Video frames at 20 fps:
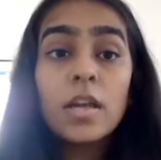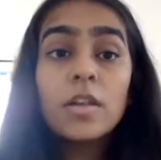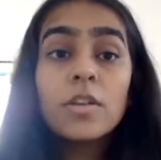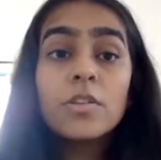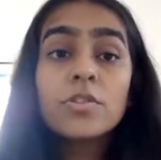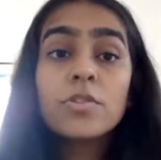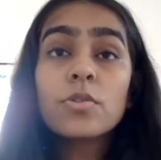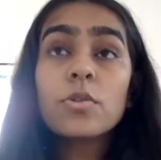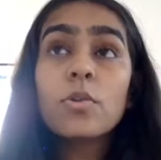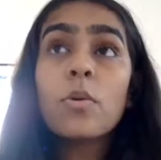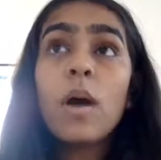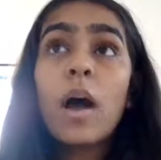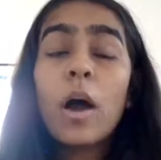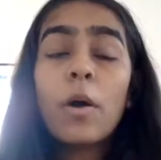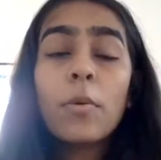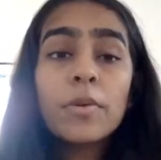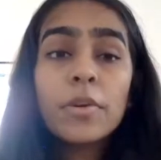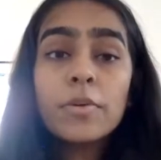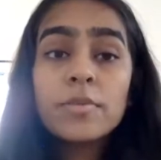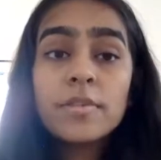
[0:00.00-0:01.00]
So, how
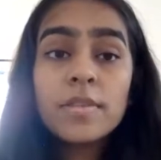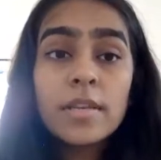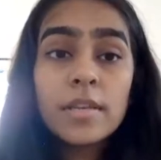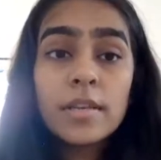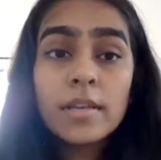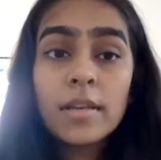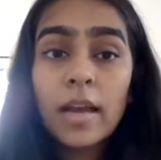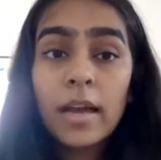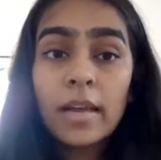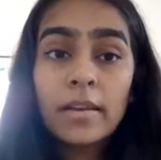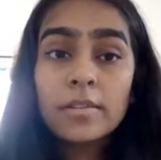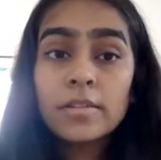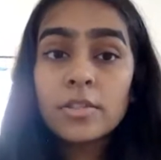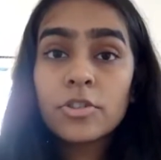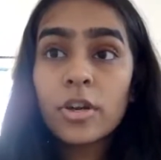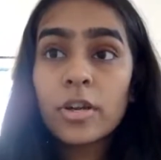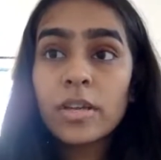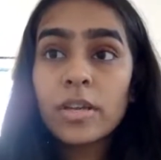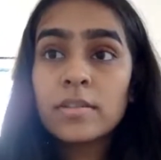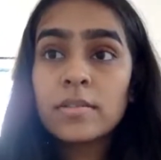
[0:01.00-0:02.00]
would you say
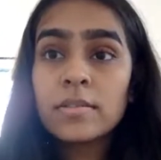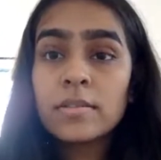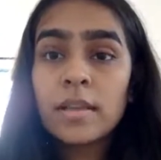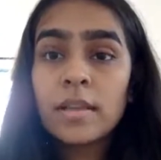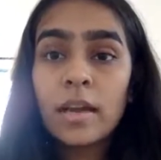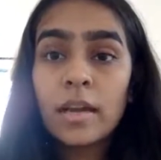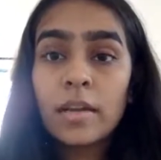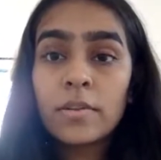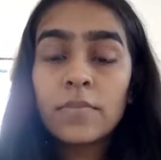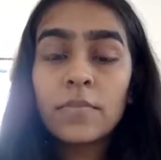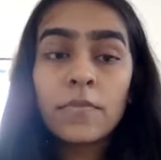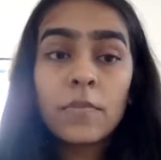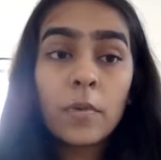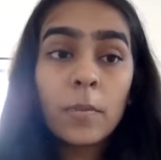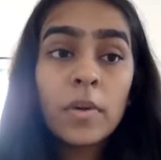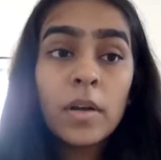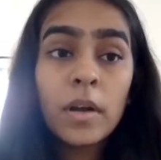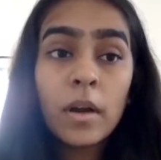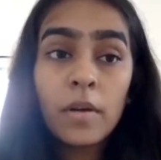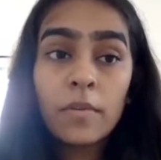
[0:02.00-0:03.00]
characterize that
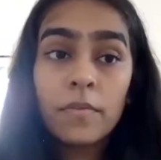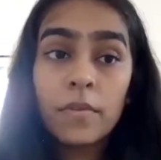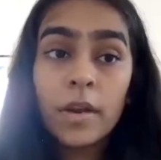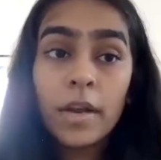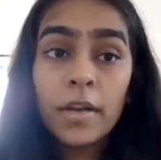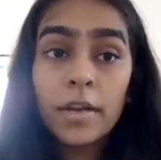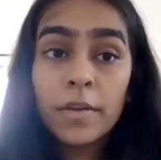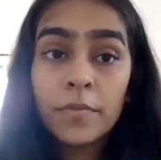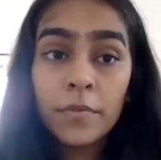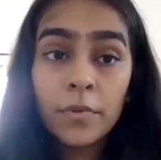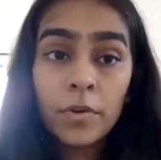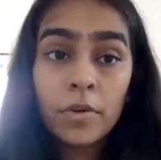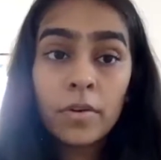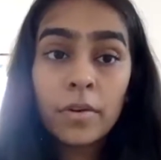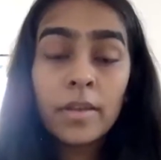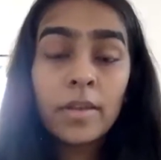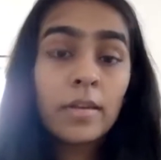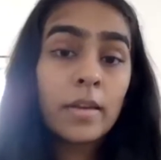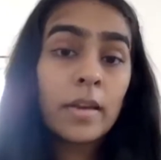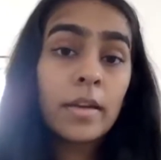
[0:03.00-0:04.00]
from Gov, right? If you're
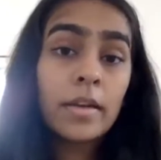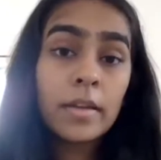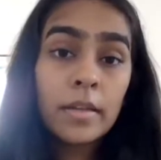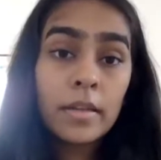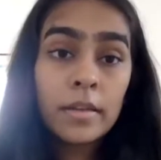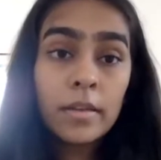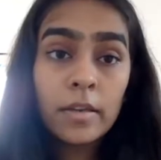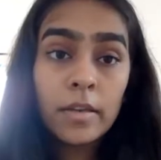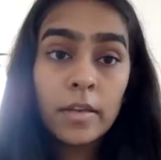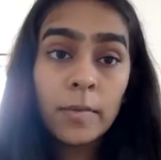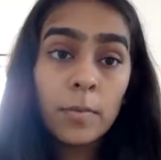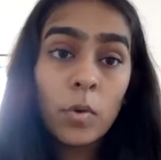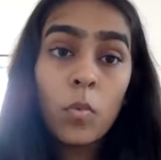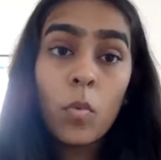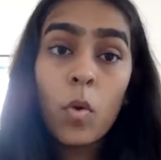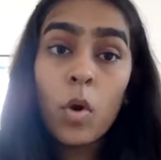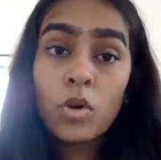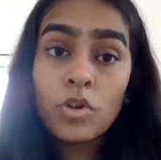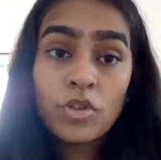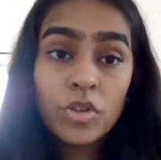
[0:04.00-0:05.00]
regretting rainbow
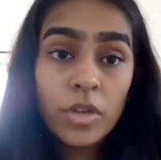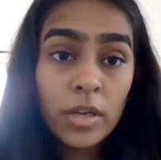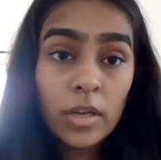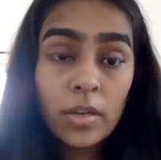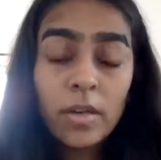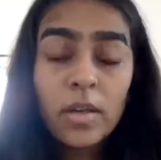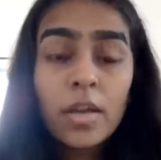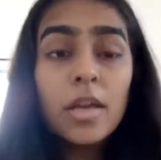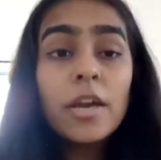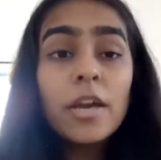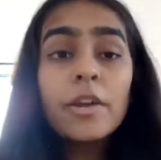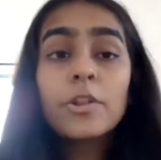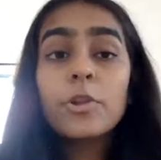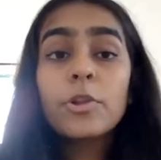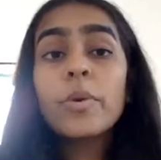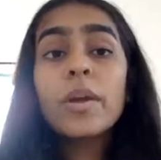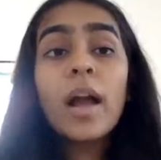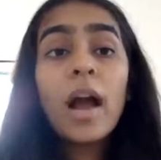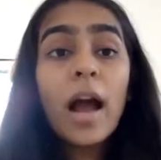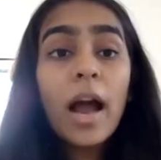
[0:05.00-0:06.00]
washing, the
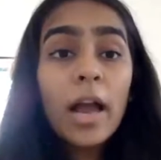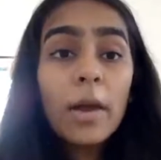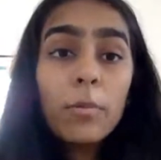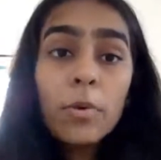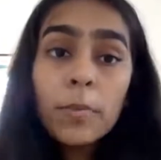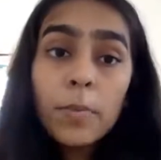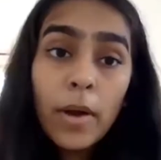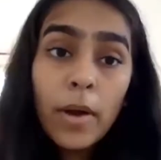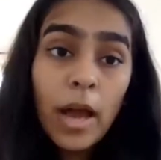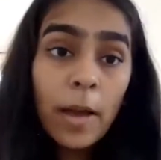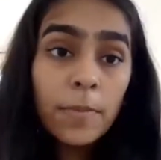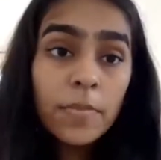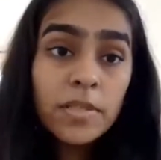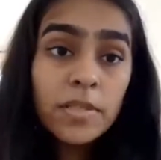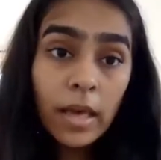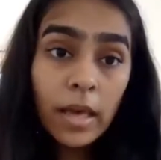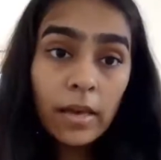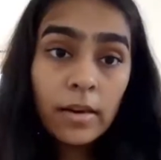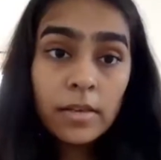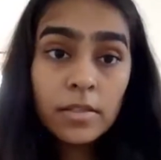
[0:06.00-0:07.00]
way I would perhaps
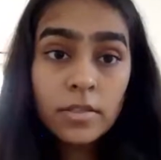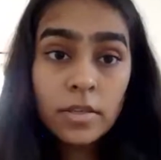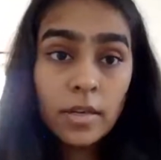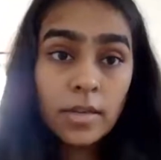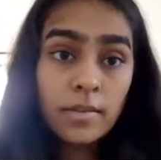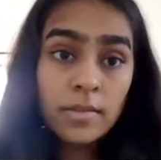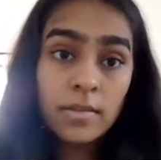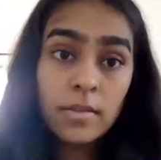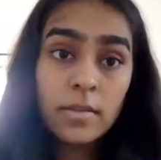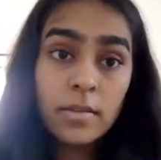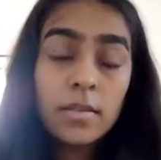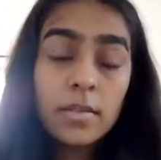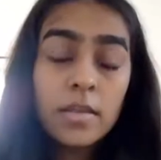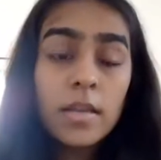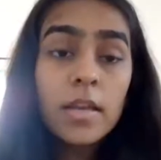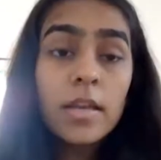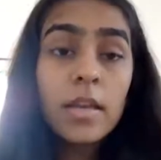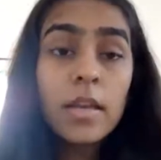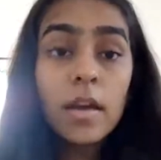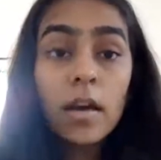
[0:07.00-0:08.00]
characterize it
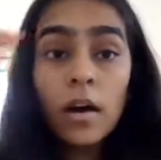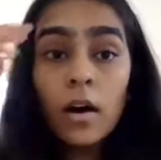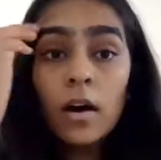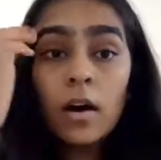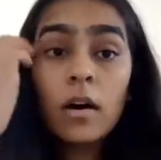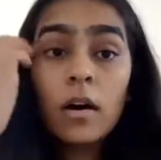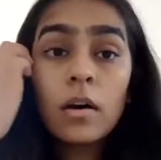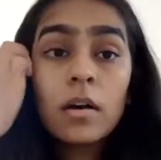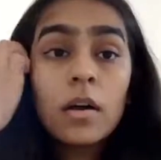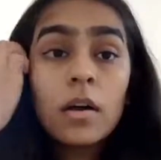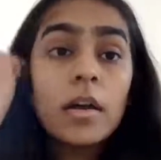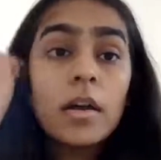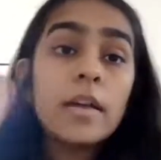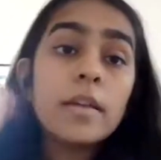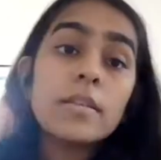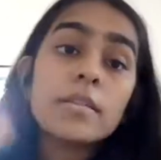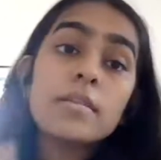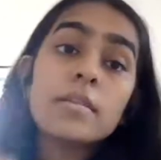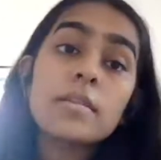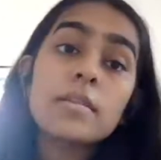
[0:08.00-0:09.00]

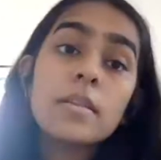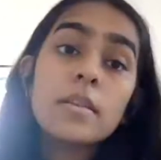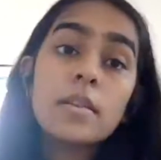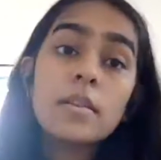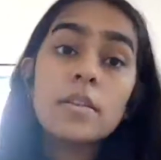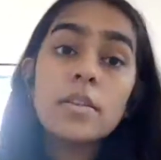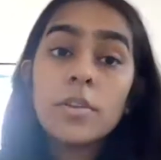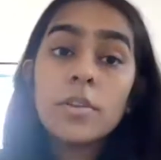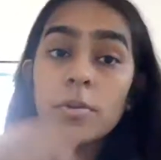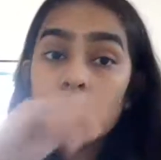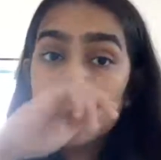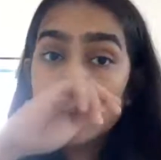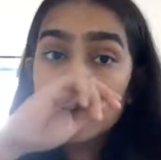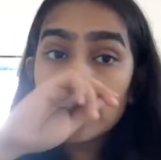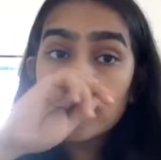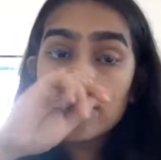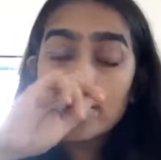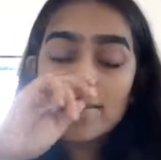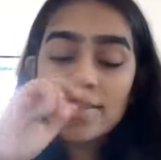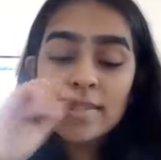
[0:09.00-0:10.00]
is,
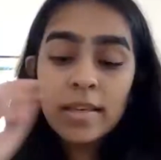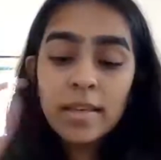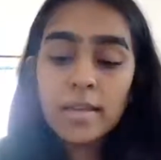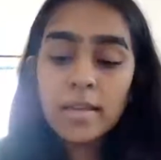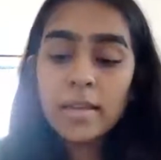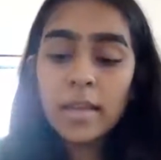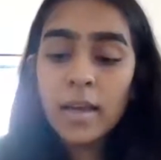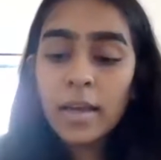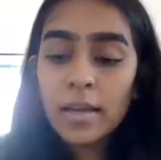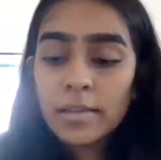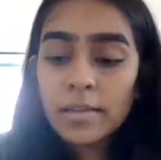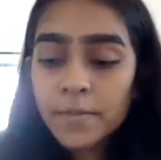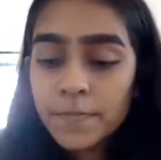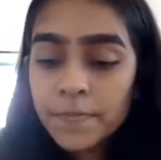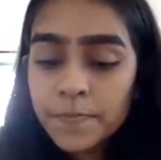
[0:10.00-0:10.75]
is to say that,